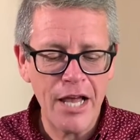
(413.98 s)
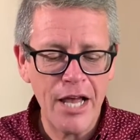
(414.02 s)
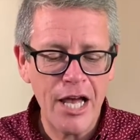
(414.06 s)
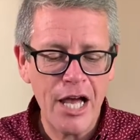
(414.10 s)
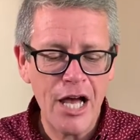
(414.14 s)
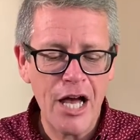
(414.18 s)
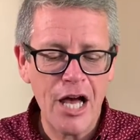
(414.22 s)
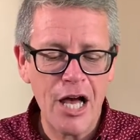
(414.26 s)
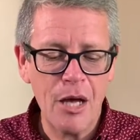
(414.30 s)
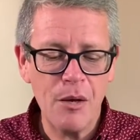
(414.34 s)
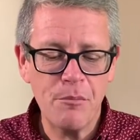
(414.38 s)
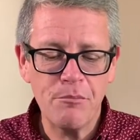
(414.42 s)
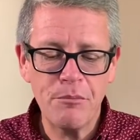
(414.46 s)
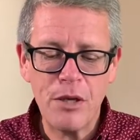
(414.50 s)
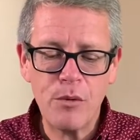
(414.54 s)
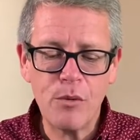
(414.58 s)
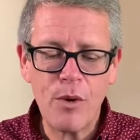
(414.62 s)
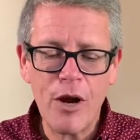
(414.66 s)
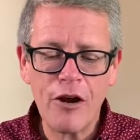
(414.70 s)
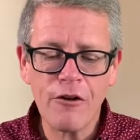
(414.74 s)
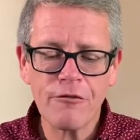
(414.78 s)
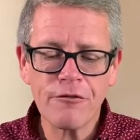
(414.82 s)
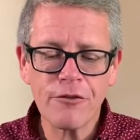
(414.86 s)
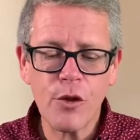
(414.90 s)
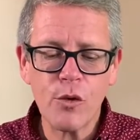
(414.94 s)
Uh, beware
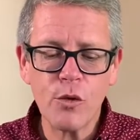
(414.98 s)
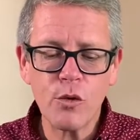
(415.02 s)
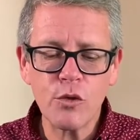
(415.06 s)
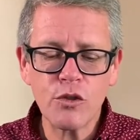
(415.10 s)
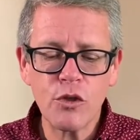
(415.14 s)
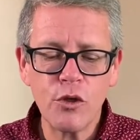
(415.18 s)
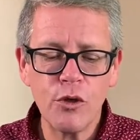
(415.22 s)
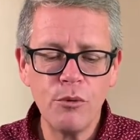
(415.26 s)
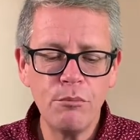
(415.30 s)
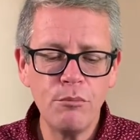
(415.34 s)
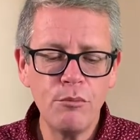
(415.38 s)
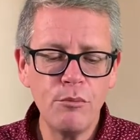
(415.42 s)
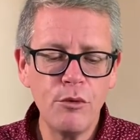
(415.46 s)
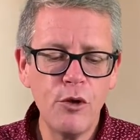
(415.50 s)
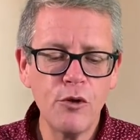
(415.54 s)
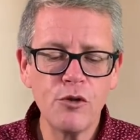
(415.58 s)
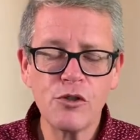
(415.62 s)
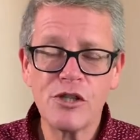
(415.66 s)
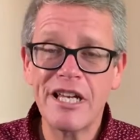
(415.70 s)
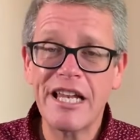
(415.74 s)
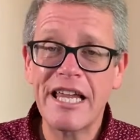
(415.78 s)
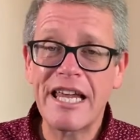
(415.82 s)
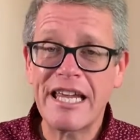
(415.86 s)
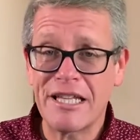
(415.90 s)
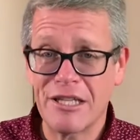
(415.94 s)
of those who
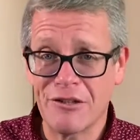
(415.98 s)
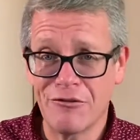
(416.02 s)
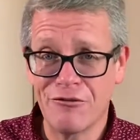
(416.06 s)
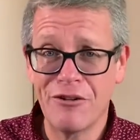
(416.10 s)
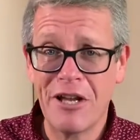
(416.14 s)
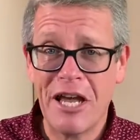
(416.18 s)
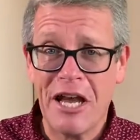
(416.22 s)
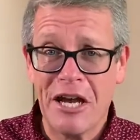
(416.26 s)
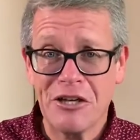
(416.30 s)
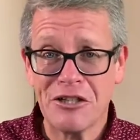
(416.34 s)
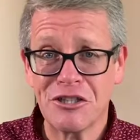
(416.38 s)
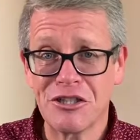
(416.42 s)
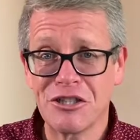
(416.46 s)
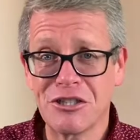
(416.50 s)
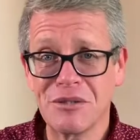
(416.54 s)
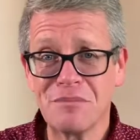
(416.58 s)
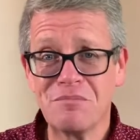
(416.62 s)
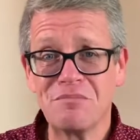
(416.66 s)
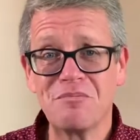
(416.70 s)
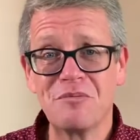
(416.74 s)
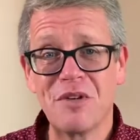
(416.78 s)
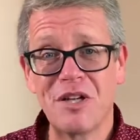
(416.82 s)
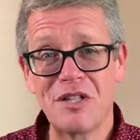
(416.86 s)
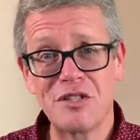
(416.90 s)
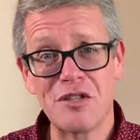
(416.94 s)
mutilate the flesh.
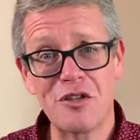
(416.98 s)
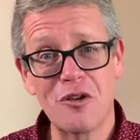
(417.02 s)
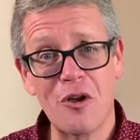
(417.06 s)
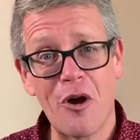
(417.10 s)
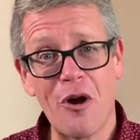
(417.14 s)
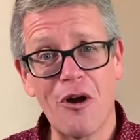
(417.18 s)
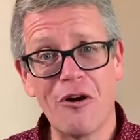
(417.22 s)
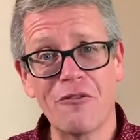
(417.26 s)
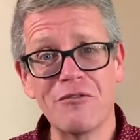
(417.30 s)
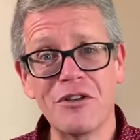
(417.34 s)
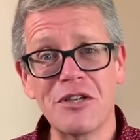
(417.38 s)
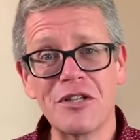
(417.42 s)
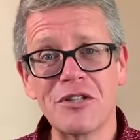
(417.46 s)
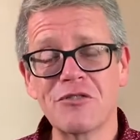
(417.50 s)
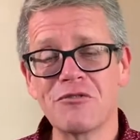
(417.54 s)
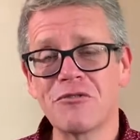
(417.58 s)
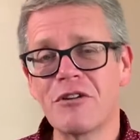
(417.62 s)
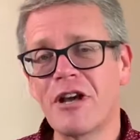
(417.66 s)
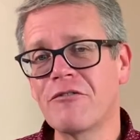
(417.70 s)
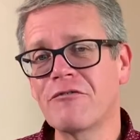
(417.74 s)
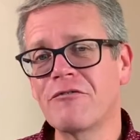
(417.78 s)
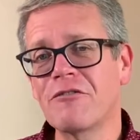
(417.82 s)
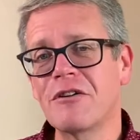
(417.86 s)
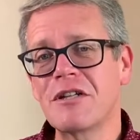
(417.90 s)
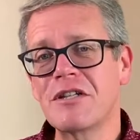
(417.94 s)
That's an obvious
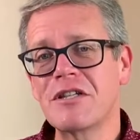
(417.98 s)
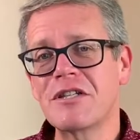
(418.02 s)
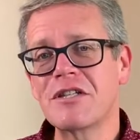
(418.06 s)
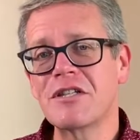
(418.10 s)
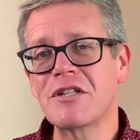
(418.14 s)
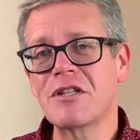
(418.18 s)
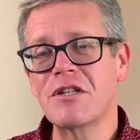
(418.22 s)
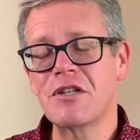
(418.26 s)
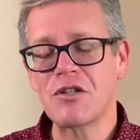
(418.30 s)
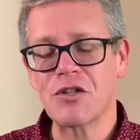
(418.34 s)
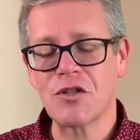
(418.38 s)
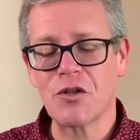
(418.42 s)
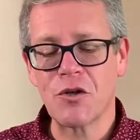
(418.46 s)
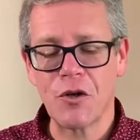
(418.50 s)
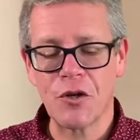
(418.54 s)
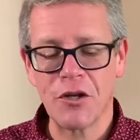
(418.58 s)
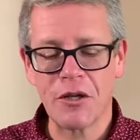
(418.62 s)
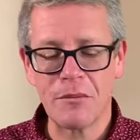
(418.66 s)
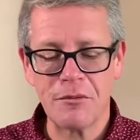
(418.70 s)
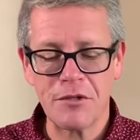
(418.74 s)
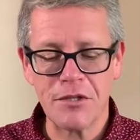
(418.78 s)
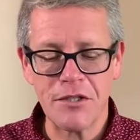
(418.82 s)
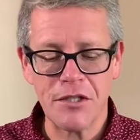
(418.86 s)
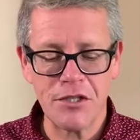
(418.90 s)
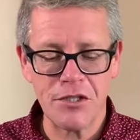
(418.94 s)
reference to
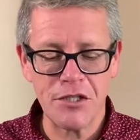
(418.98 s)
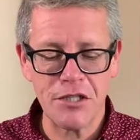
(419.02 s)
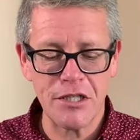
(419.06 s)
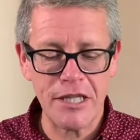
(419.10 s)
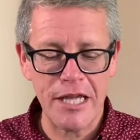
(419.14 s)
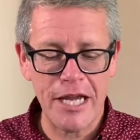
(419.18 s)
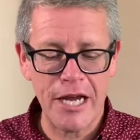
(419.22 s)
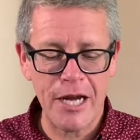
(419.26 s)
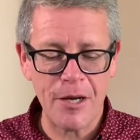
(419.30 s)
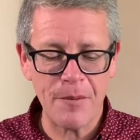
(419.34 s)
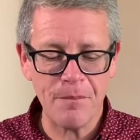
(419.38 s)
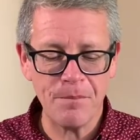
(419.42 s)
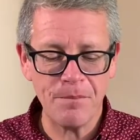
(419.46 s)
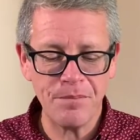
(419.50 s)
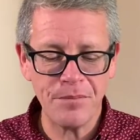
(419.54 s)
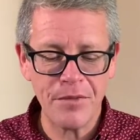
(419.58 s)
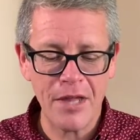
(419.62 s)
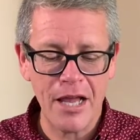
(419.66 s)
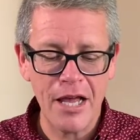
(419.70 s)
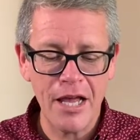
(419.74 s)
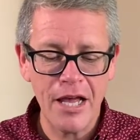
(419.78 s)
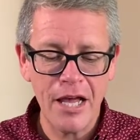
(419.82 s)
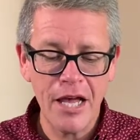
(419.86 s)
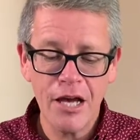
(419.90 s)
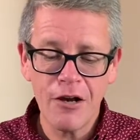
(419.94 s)
circumcision there.
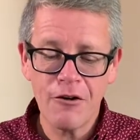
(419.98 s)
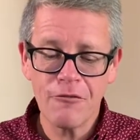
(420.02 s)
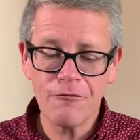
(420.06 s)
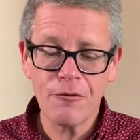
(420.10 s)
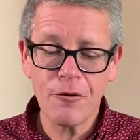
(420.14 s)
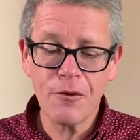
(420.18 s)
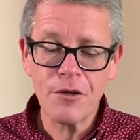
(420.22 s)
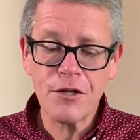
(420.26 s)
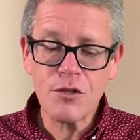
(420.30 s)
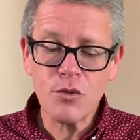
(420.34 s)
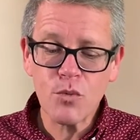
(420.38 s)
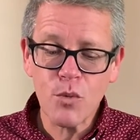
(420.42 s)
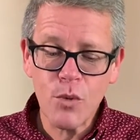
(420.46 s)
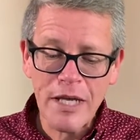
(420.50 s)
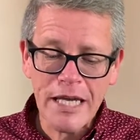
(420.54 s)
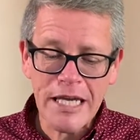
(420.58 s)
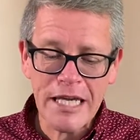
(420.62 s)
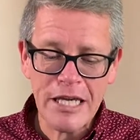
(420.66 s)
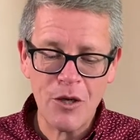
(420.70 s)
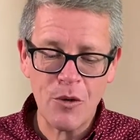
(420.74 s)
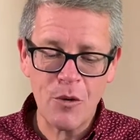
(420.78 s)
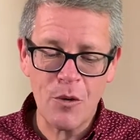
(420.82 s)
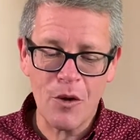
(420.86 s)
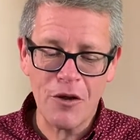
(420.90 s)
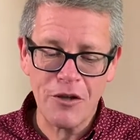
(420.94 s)
For it is we
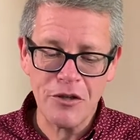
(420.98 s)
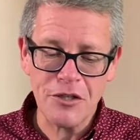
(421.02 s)
who are the